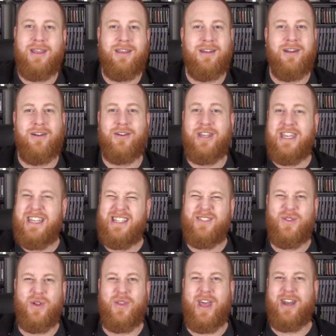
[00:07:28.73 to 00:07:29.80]

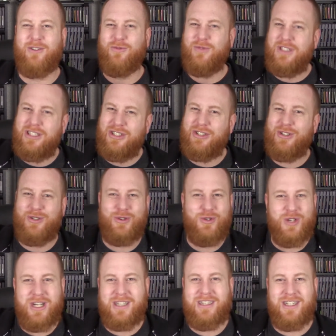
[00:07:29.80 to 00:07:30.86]
Kingsfield, that original
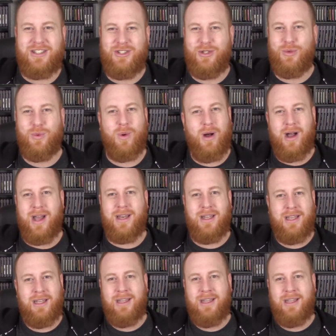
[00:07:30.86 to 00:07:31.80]
grit that you want.